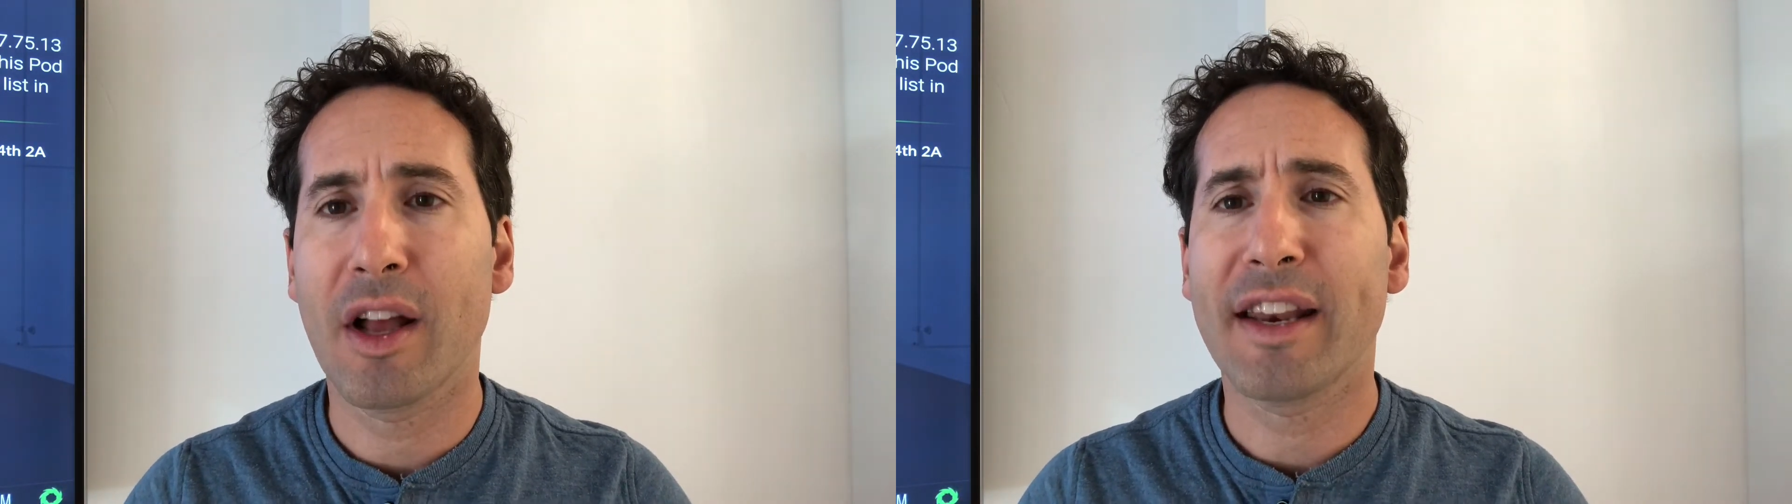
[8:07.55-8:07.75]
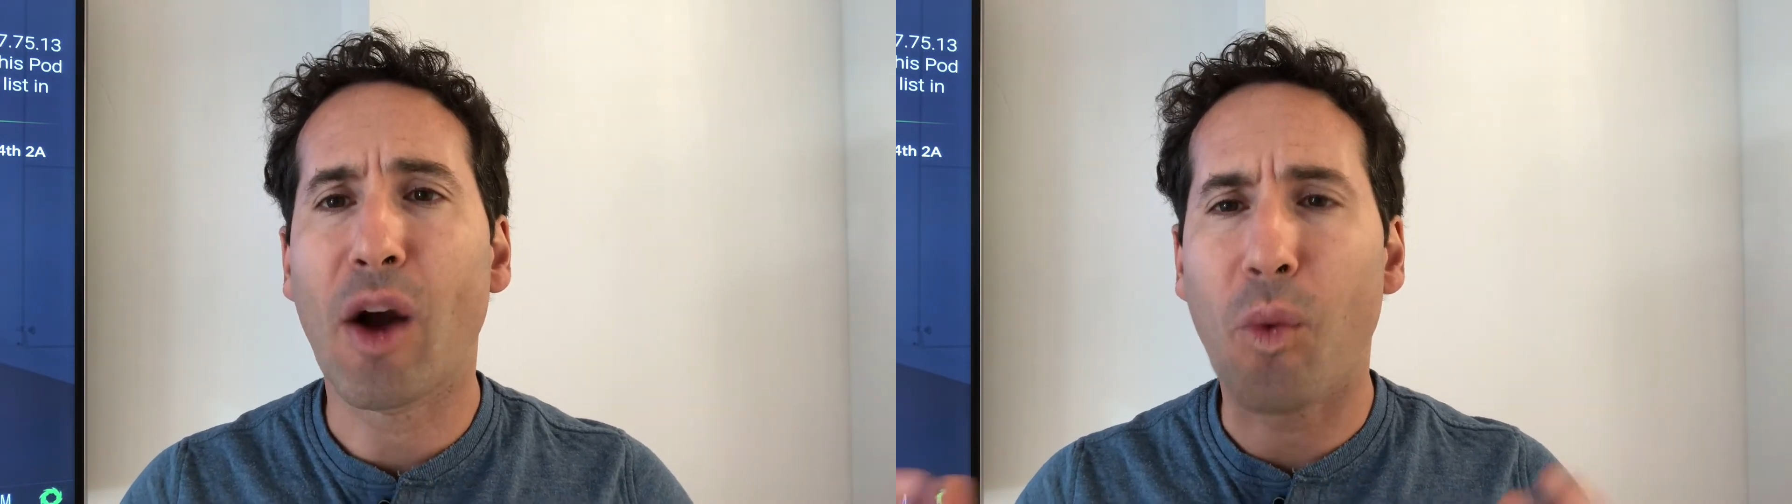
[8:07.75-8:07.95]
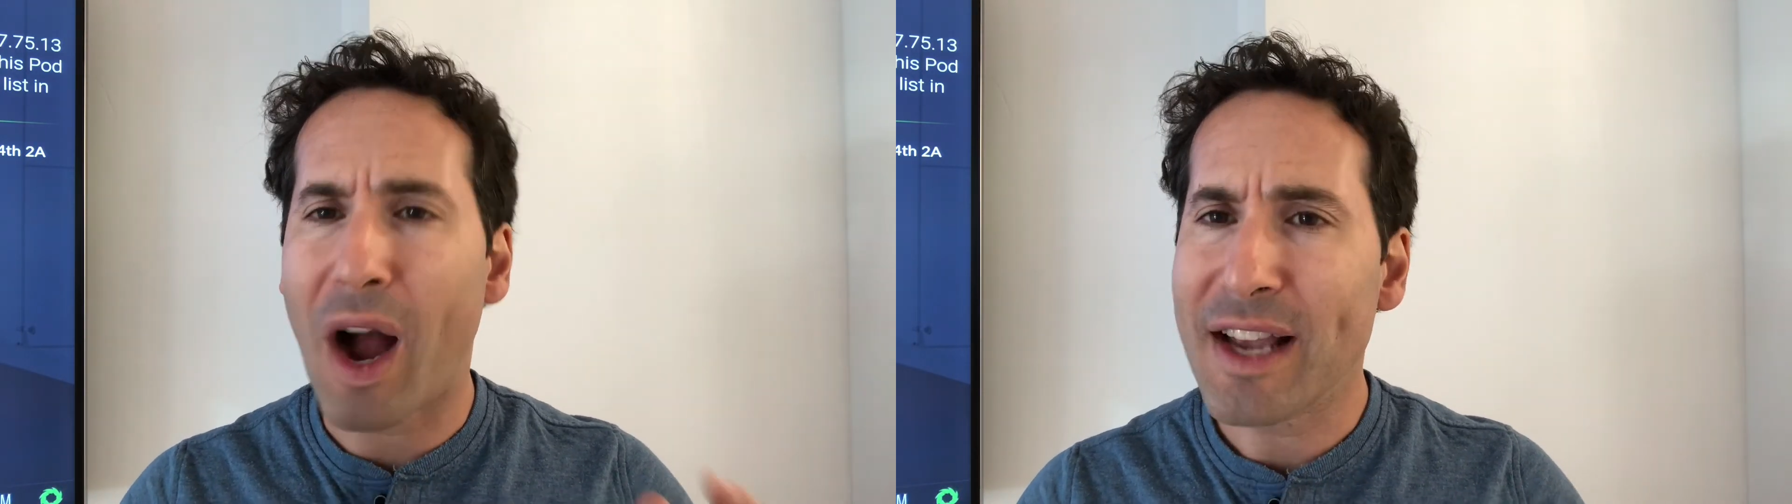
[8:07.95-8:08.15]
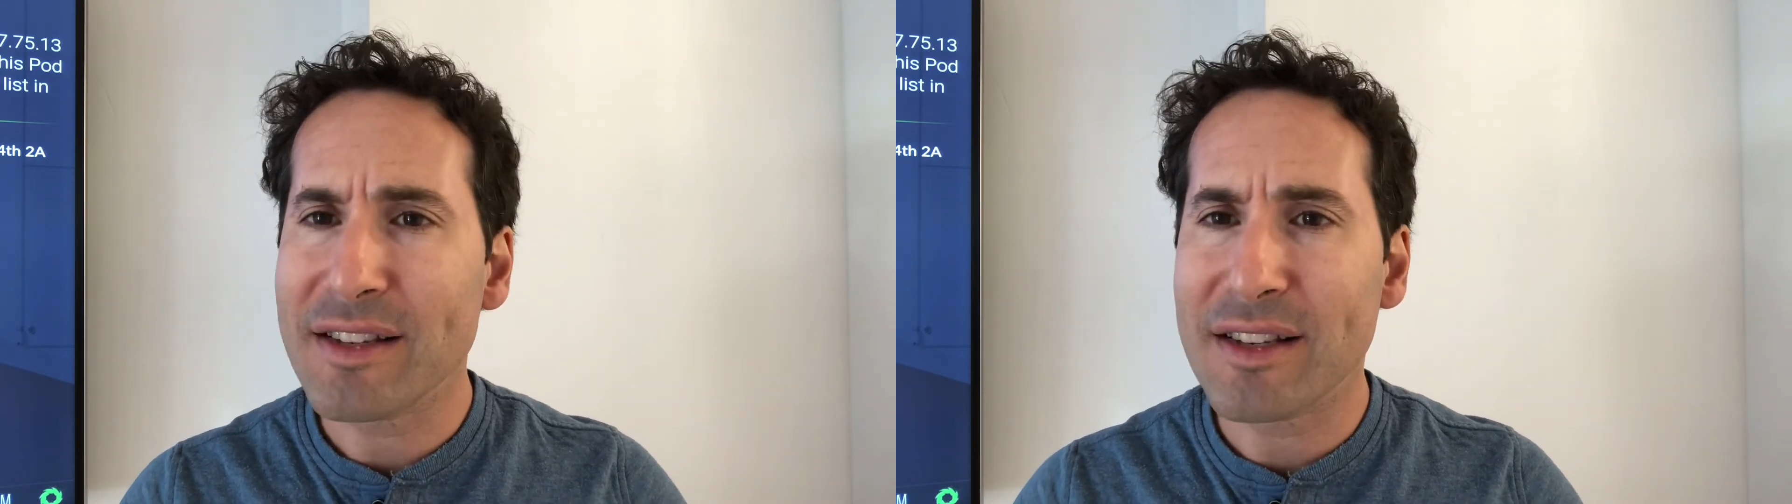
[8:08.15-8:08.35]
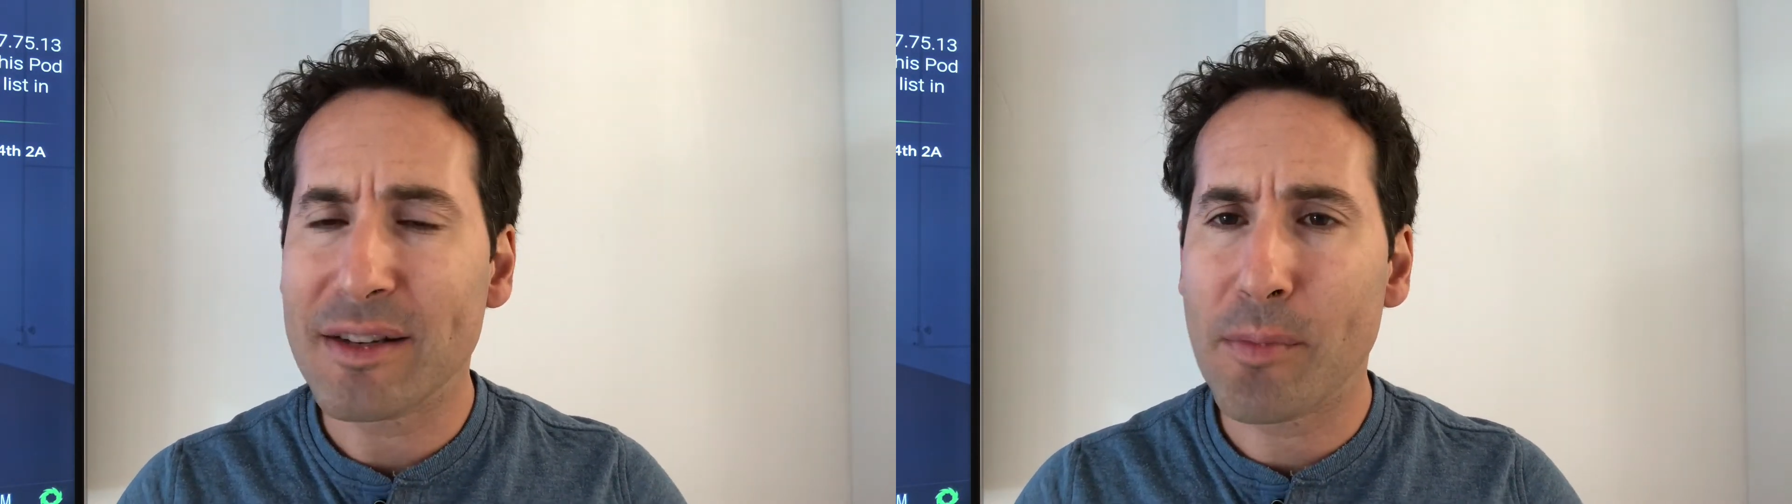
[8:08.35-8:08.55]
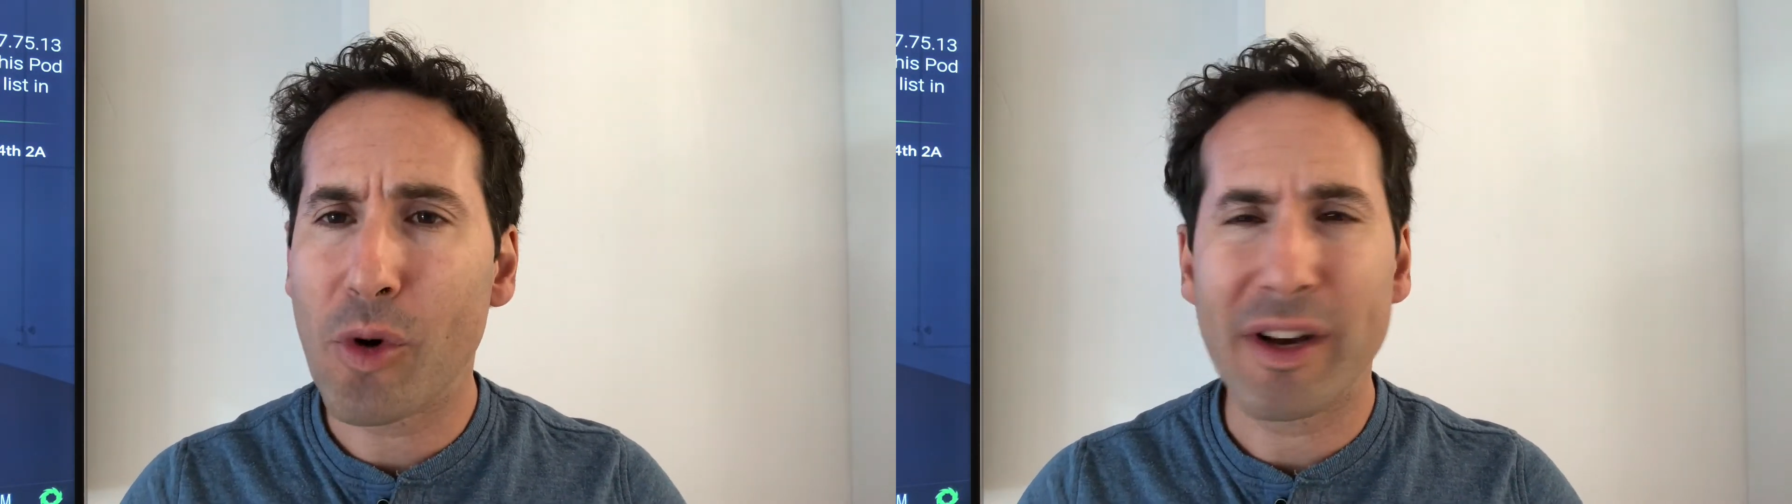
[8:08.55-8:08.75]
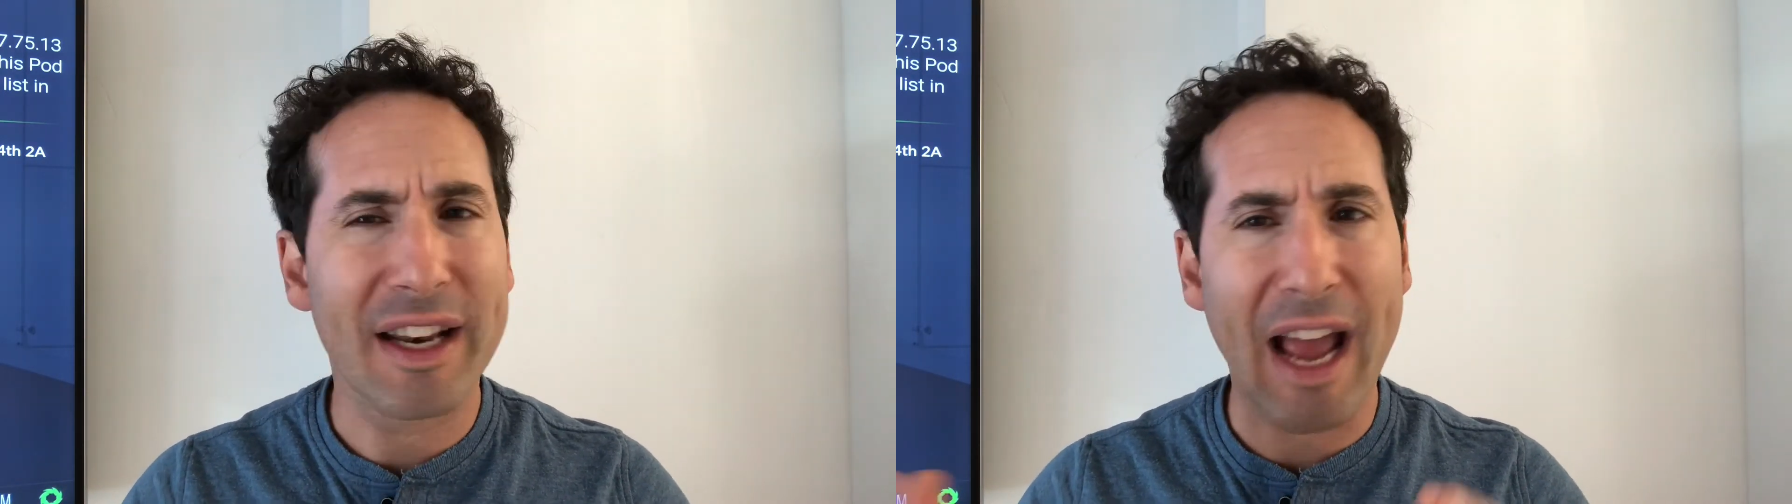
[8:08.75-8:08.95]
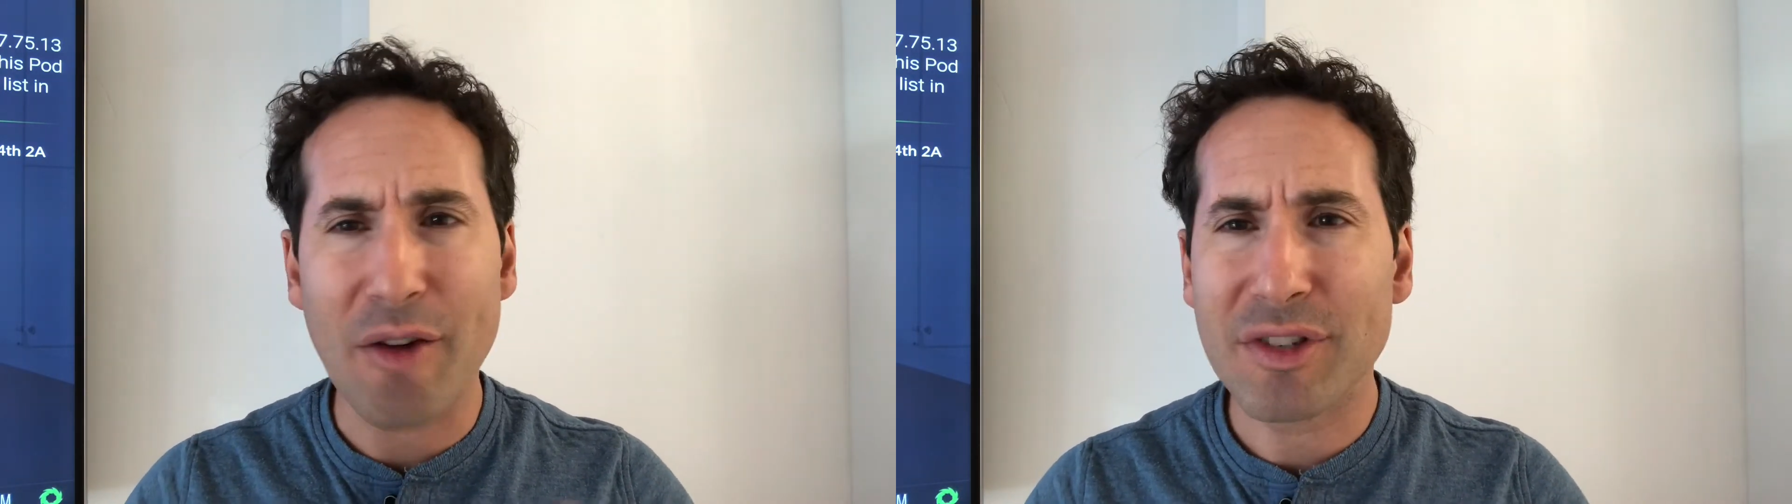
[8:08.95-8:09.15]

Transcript: Now, why is this important and how